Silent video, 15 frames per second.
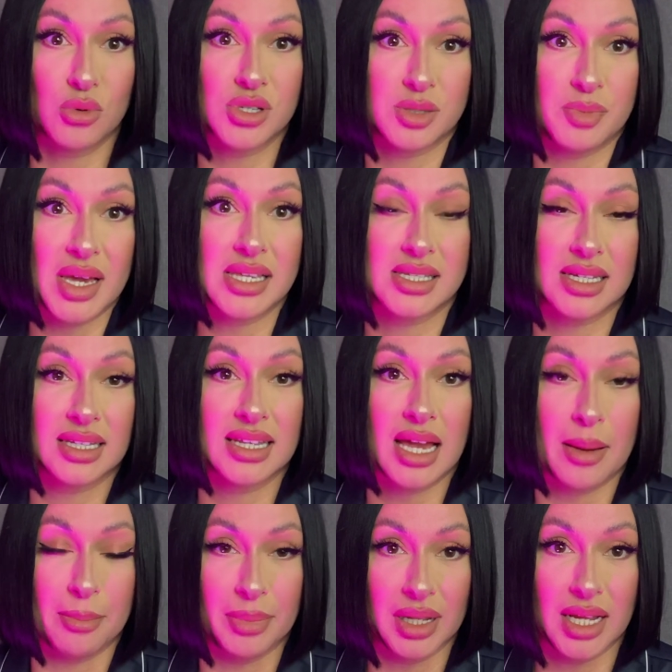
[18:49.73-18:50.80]
basically
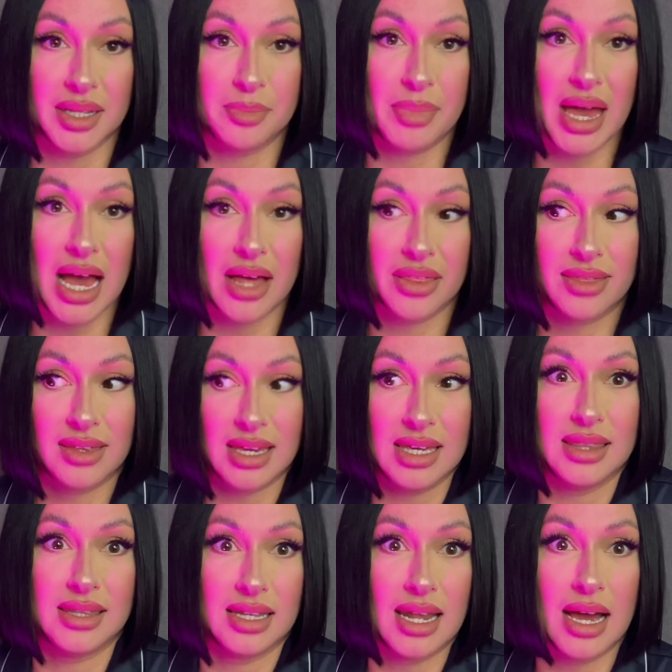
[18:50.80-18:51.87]
a bloodbath
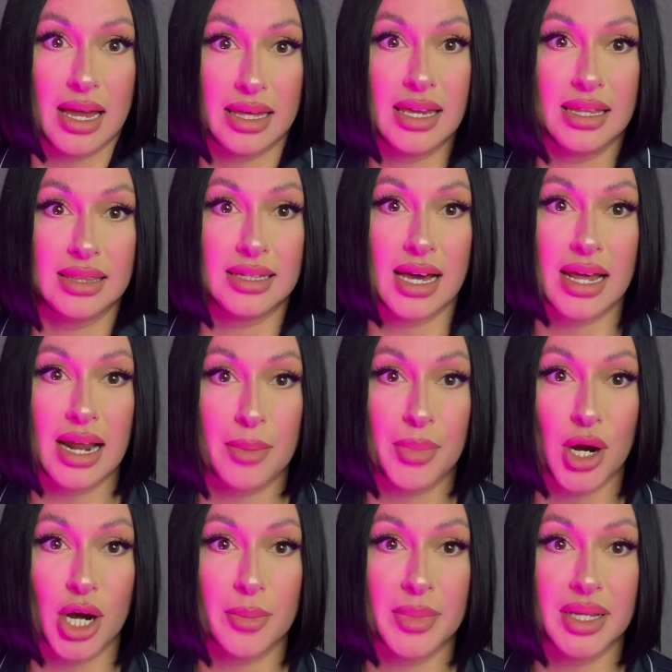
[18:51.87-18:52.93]
in that
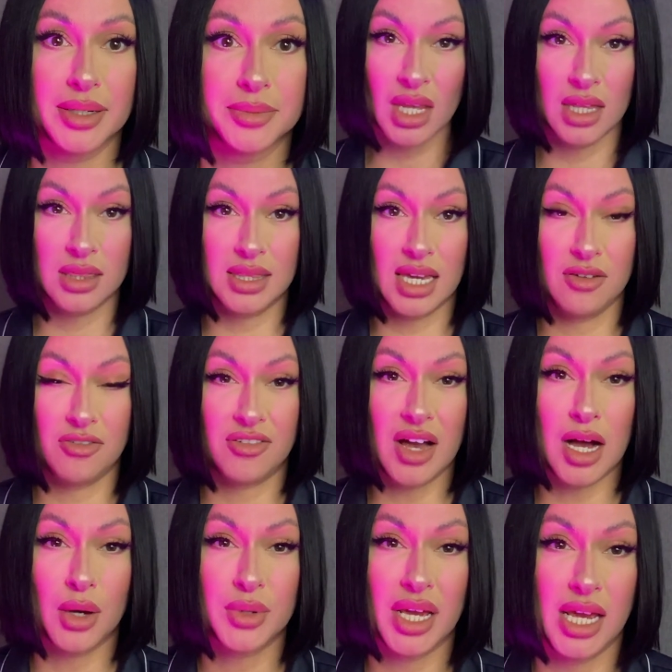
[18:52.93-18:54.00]
apartment. They
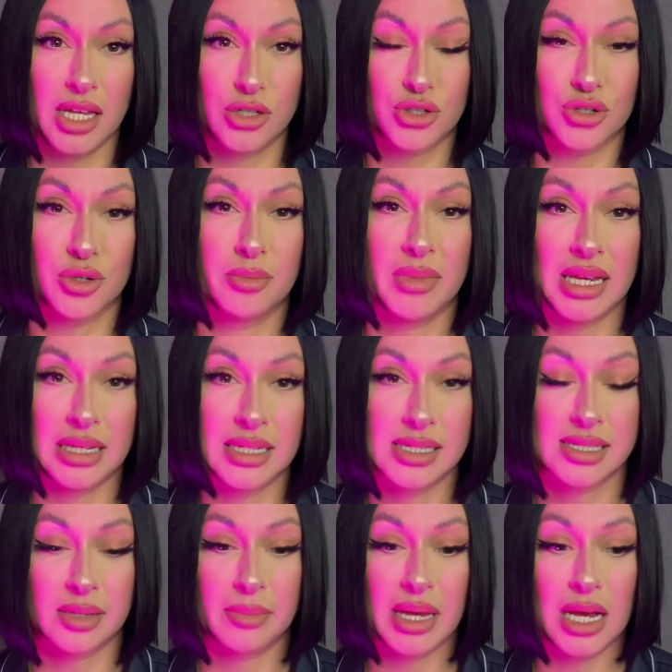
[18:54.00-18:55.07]
found a
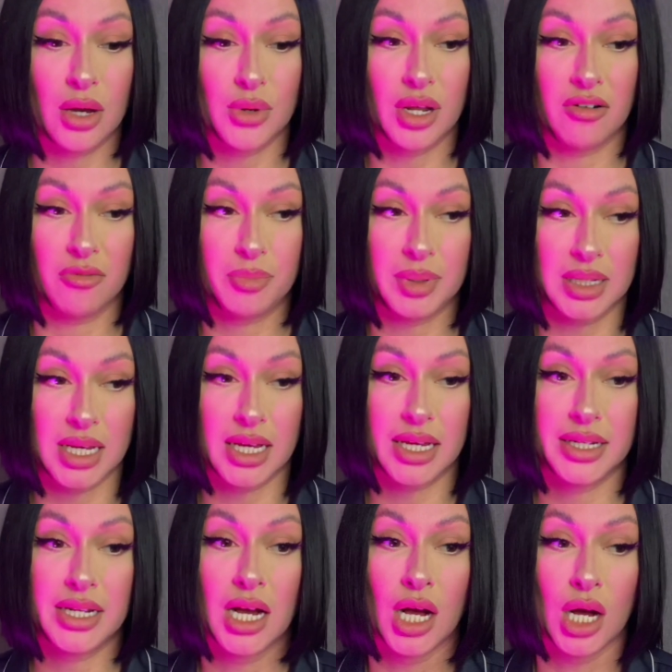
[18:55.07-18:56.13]
tremendous amount of
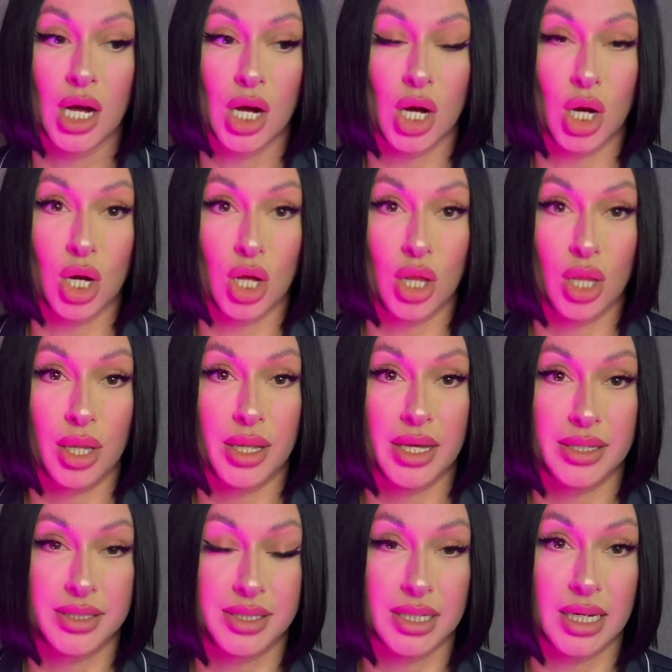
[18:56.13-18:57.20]
blood on
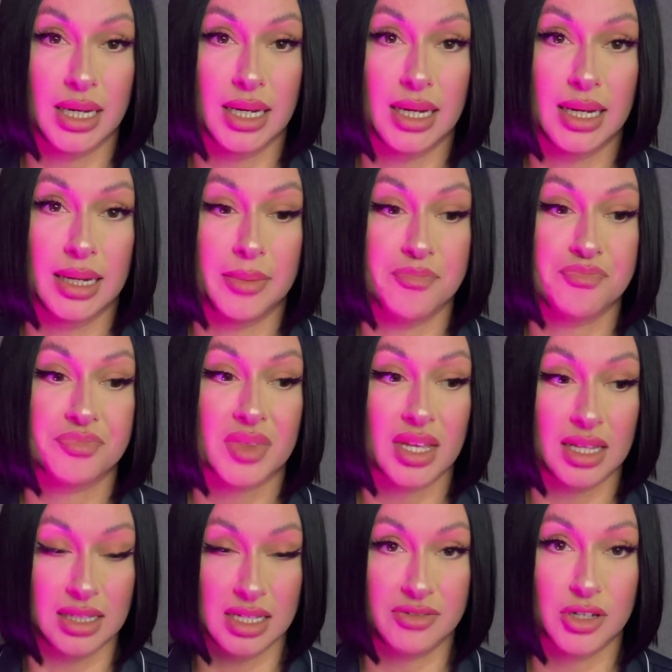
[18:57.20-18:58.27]
the
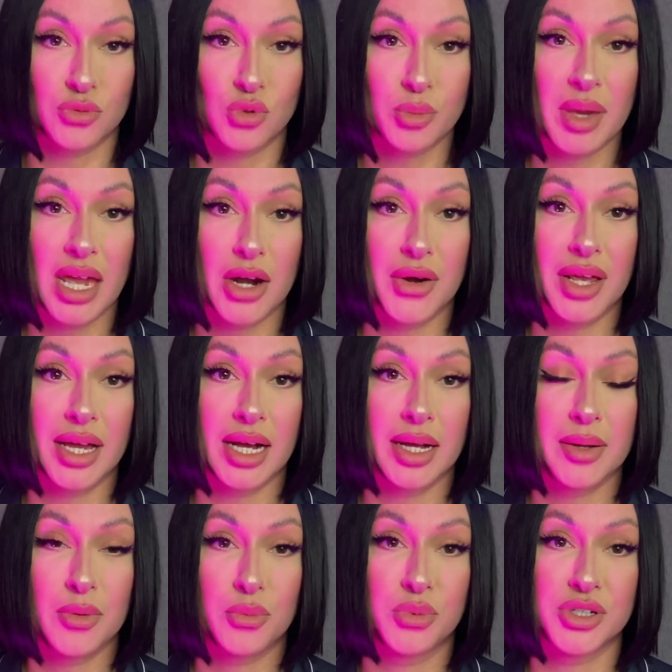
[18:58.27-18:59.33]
living room
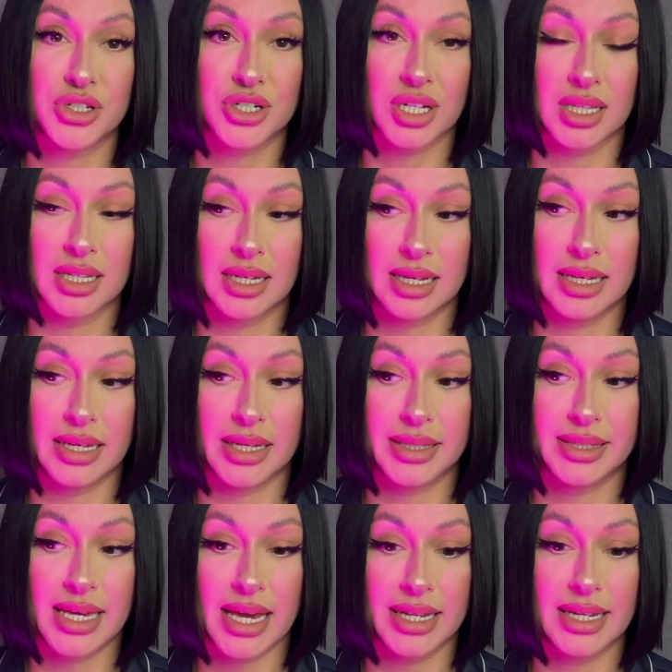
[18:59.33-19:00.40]
area, which
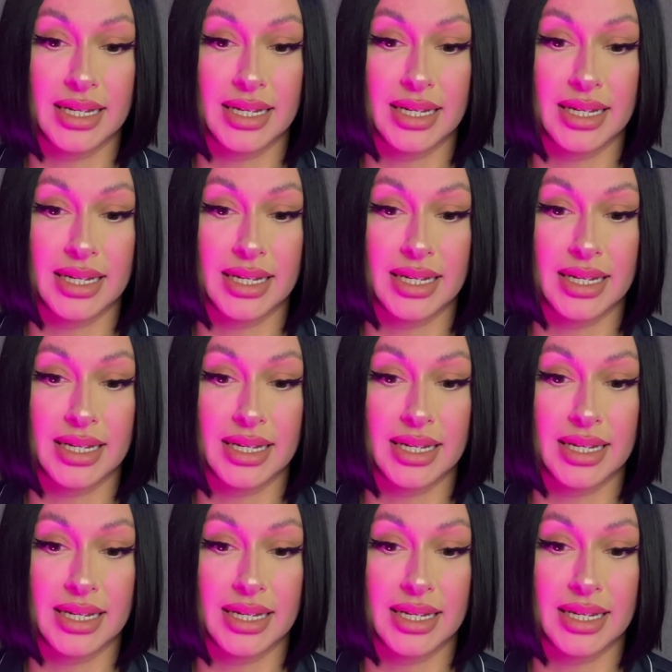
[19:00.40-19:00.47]
then